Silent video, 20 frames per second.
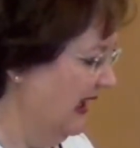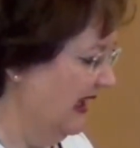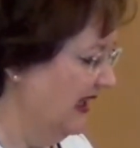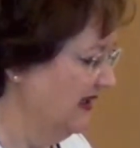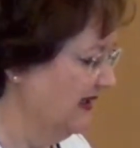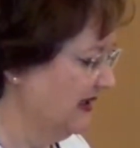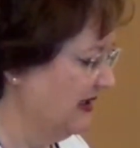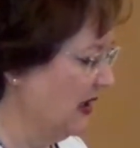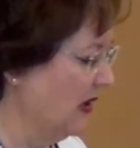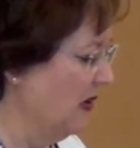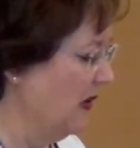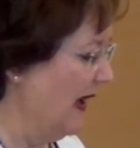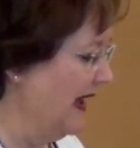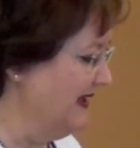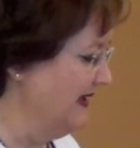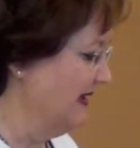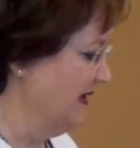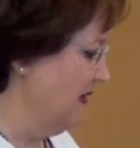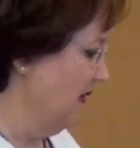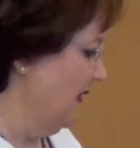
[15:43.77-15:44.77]
And so
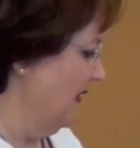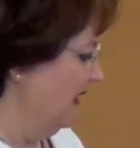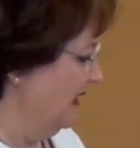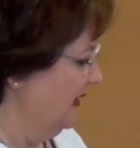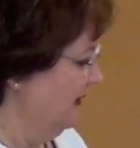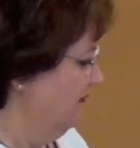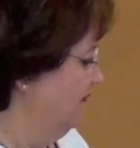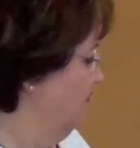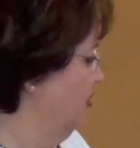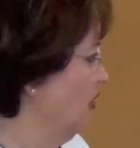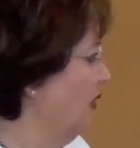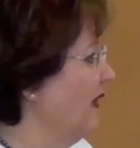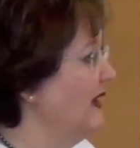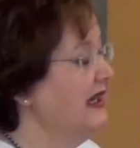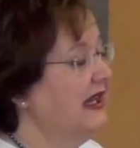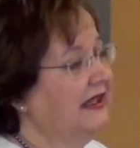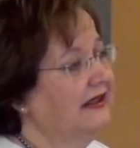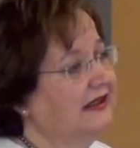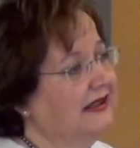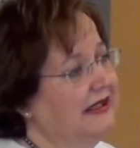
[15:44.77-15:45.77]
I started
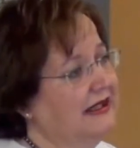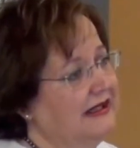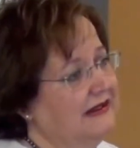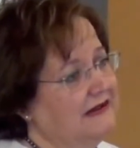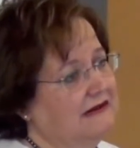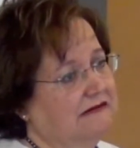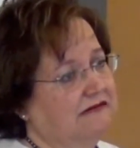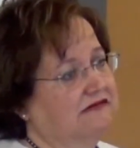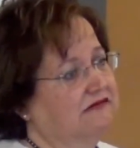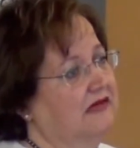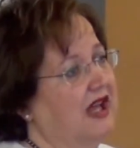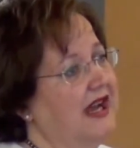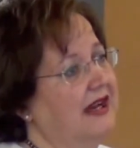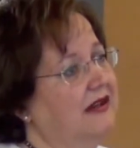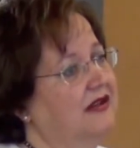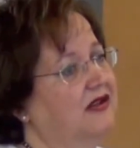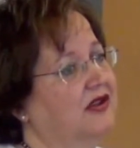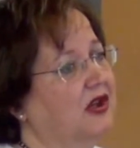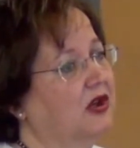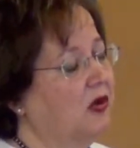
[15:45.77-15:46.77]
joining things
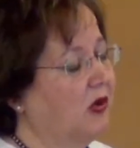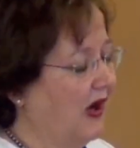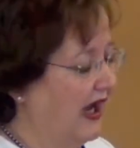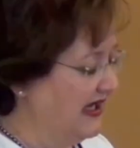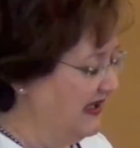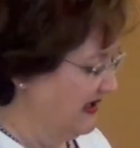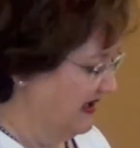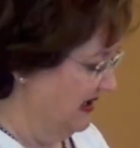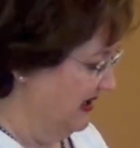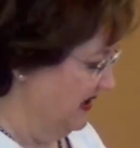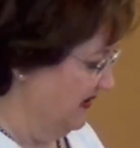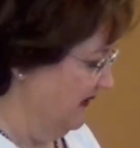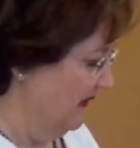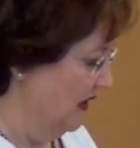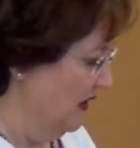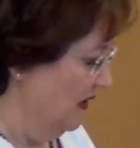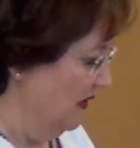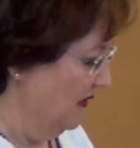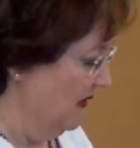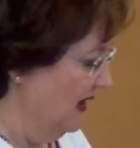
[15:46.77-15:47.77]
like the crisis
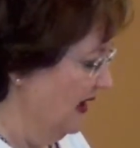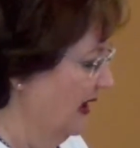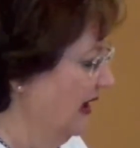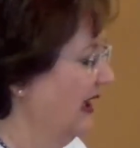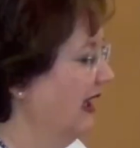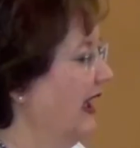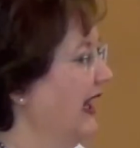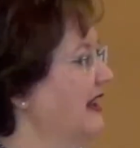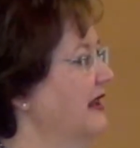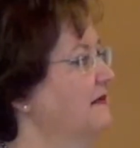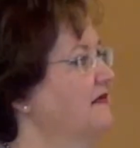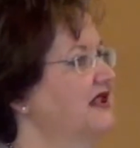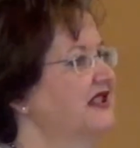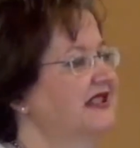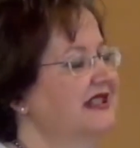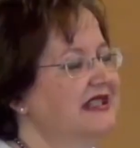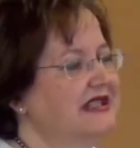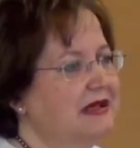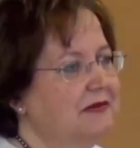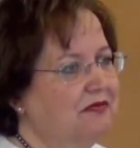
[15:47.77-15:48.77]
phone and the
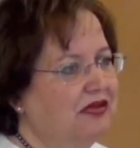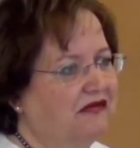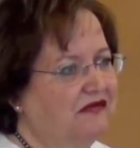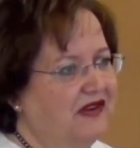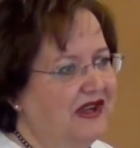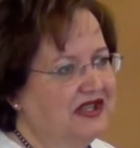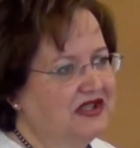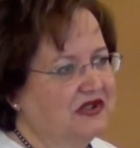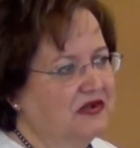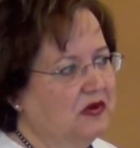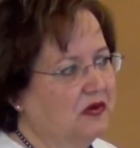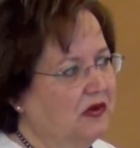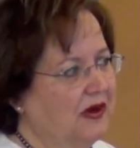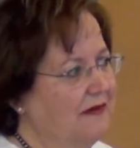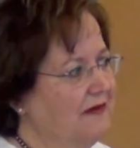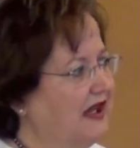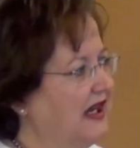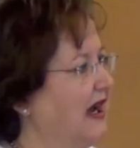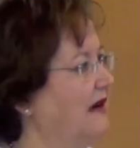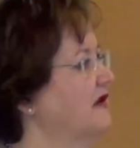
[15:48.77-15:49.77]
business and professional
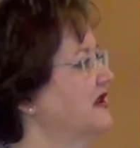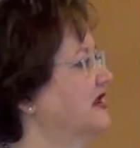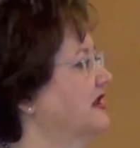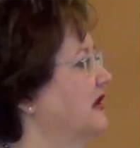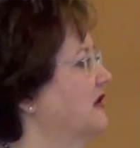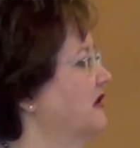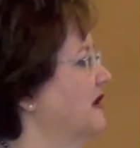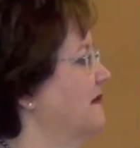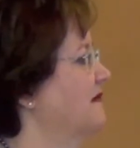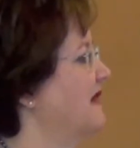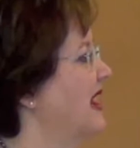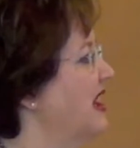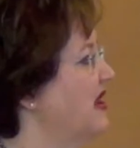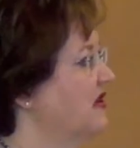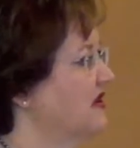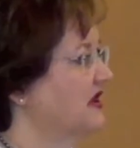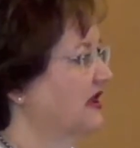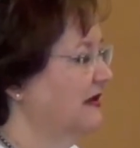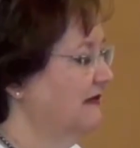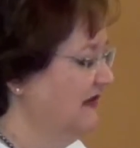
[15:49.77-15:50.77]
women. I was on the
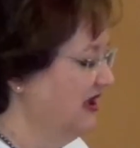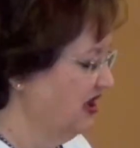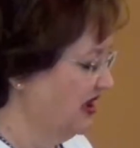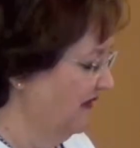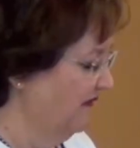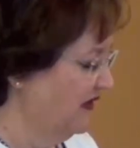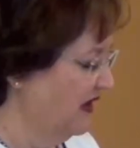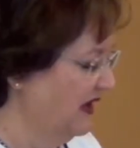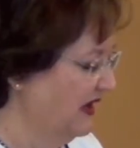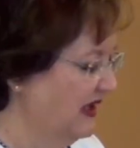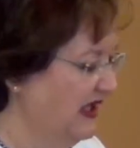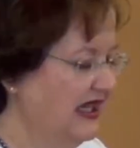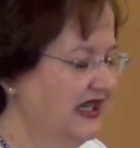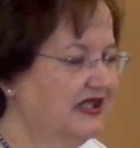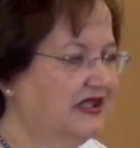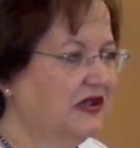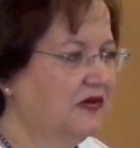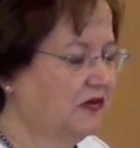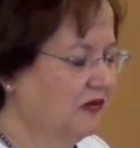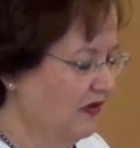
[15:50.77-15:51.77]
Mayor's Commission for the
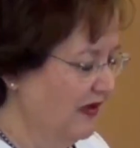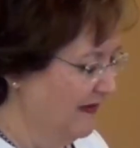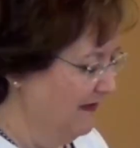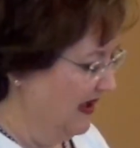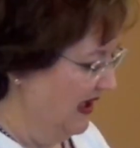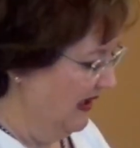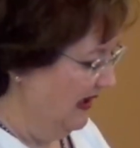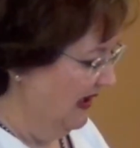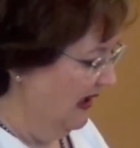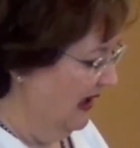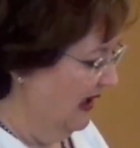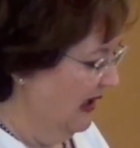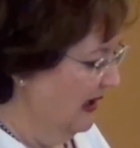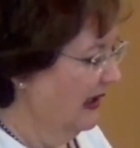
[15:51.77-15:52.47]
Needs of Women.